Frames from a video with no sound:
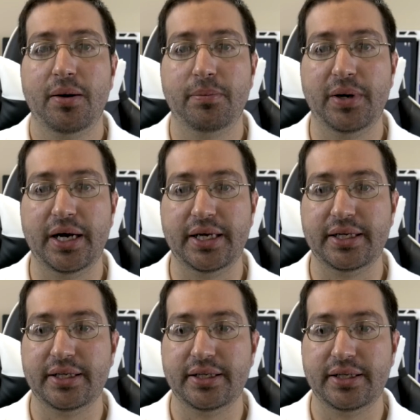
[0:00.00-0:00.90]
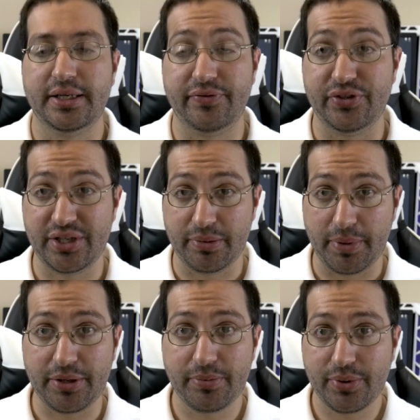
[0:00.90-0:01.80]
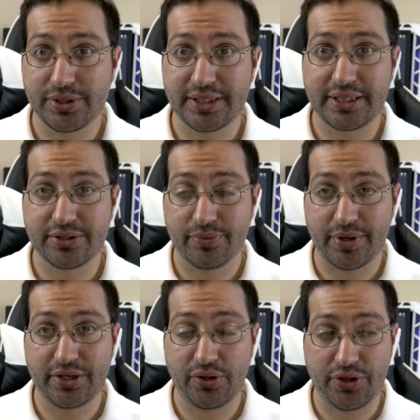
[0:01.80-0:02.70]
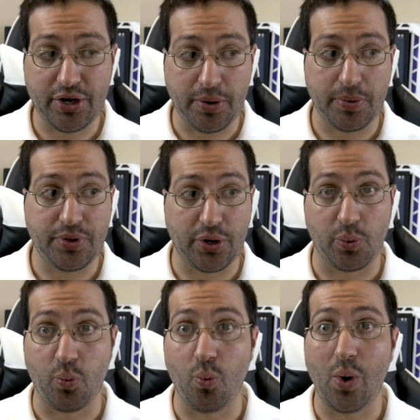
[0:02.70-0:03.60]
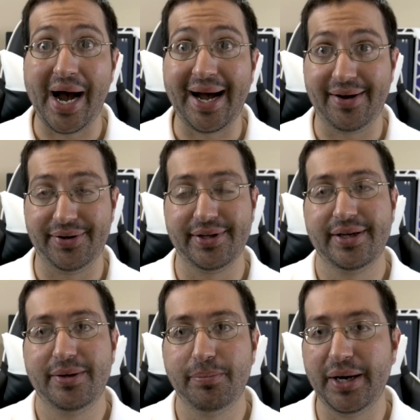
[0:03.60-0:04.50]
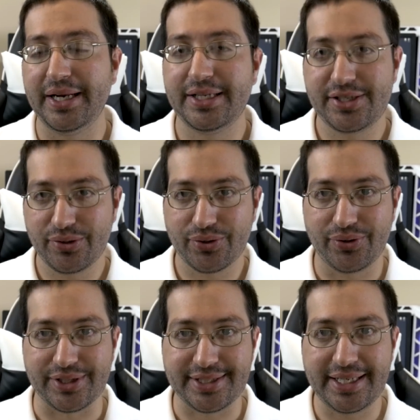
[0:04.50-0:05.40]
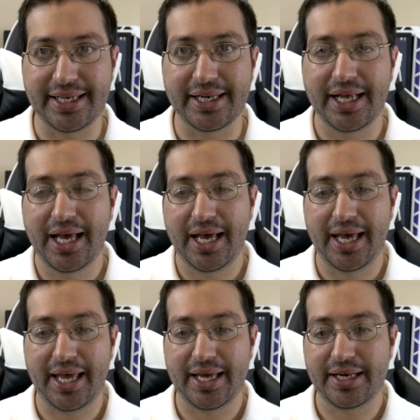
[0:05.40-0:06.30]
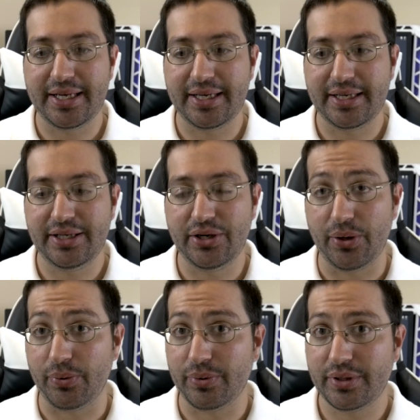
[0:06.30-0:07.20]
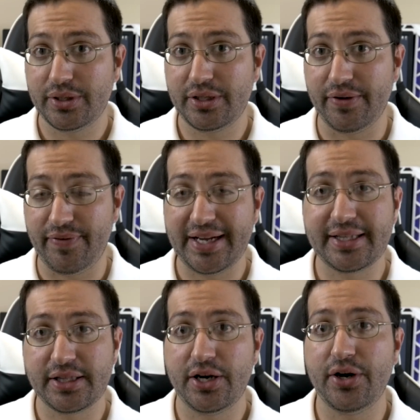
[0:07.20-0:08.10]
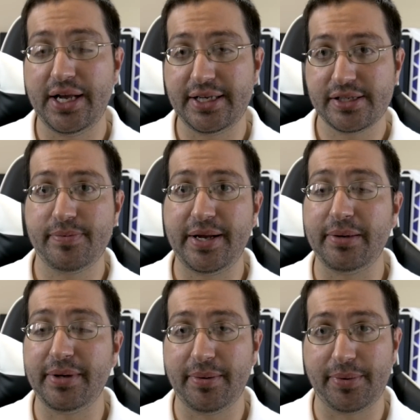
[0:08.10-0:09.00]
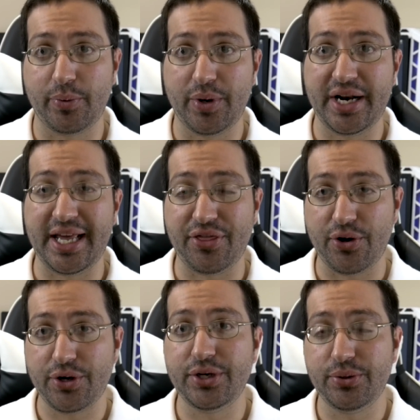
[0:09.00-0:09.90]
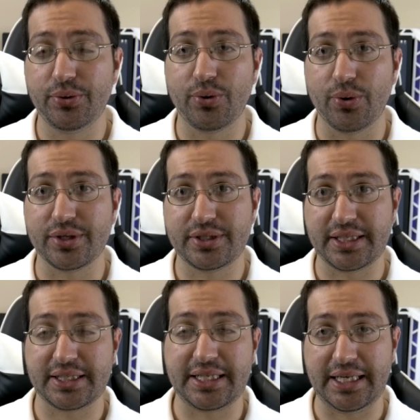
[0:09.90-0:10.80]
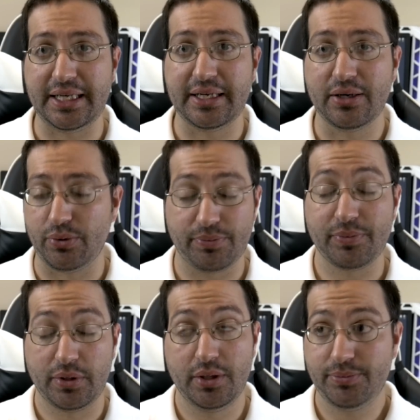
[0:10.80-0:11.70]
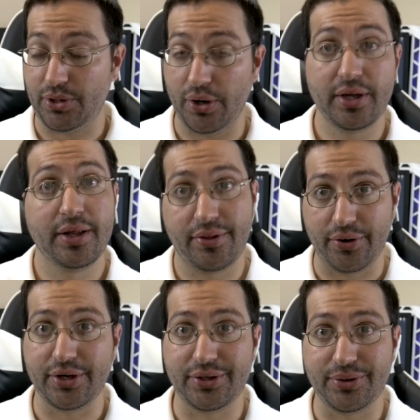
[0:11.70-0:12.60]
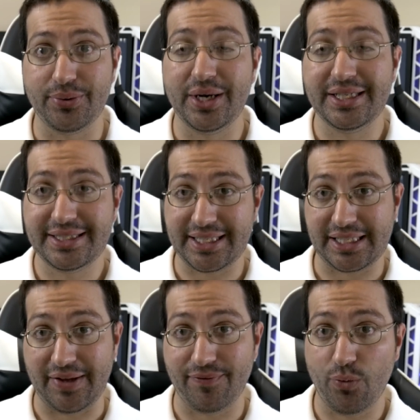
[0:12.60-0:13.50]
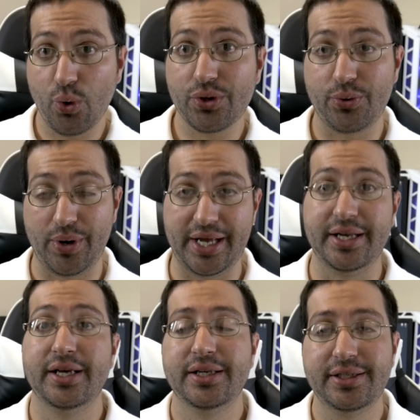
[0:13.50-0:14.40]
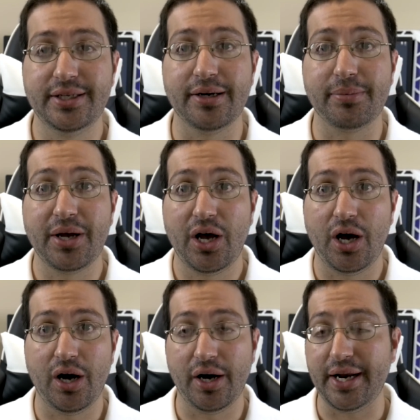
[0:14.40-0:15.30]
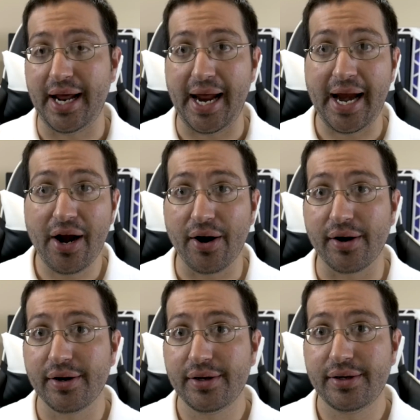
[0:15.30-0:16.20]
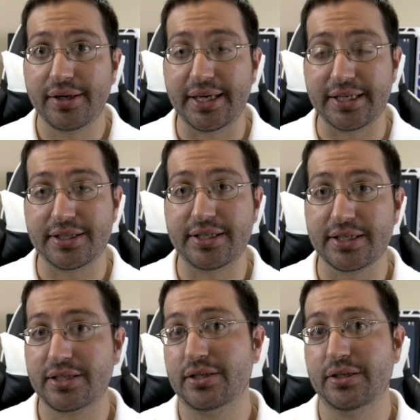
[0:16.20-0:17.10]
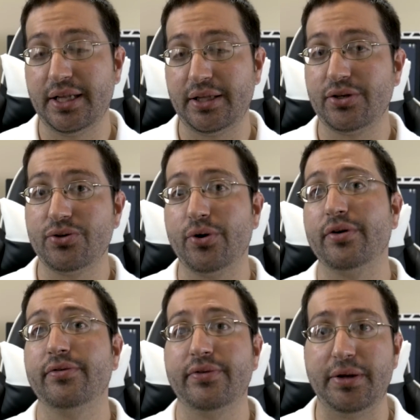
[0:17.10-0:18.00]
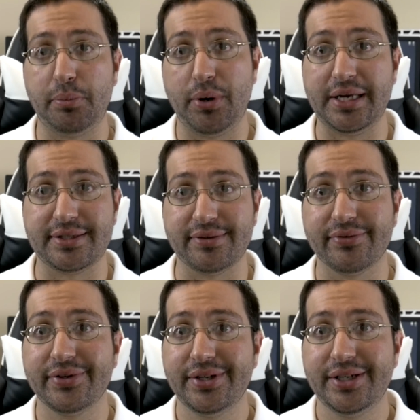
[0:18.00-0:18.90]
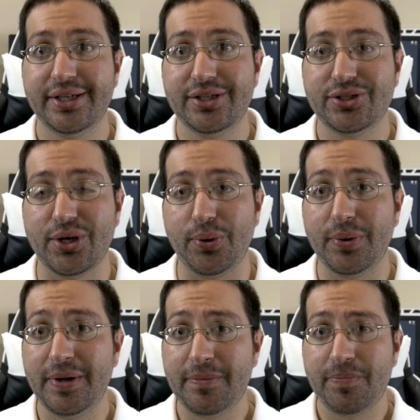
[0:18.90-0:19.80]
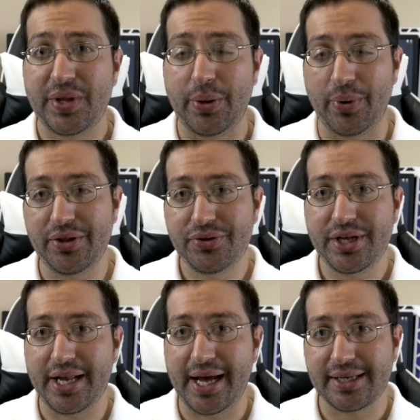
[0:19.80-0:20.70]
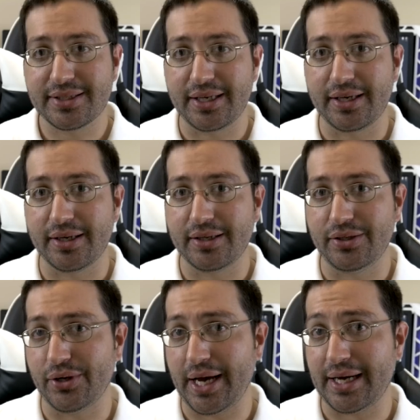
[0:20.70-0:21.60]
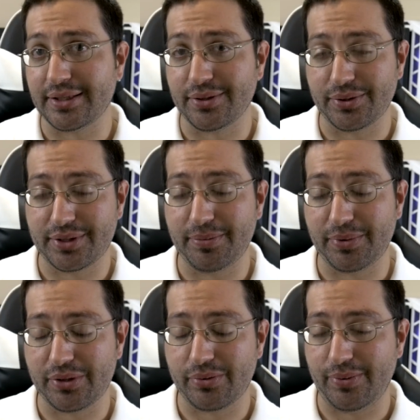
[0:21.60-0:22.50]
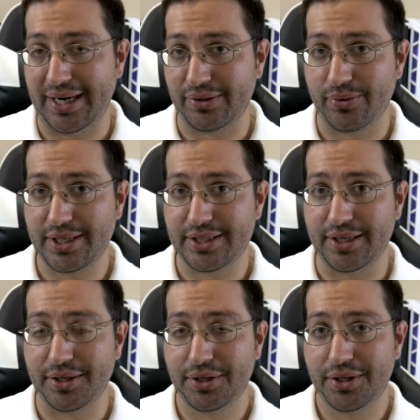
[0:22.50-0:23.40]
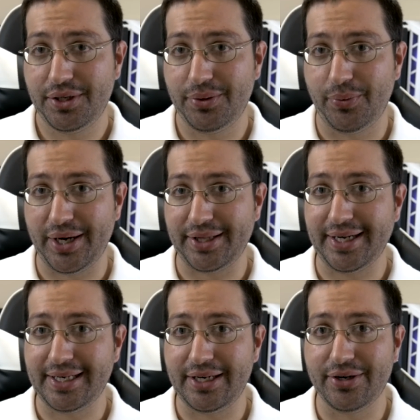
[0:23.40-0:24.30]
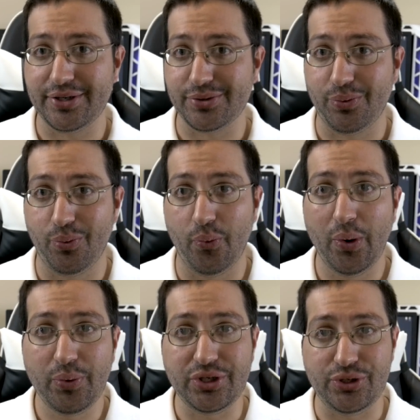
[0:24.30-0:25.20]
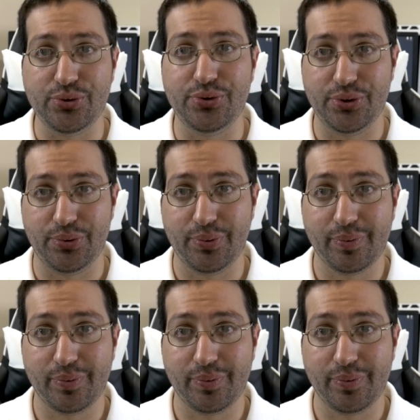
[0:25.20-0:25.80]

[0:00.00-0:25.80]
But have you seen the motherboards these things are running on? They're they're wild, but it's still cool to see it. And you know the fact that they're anticipating being able to run a 32 core 16 or sorry 32 64 thread chip on air is just nothing short of impressive. So rather than asking you guys some wild question, what I'd like to hear is what would you do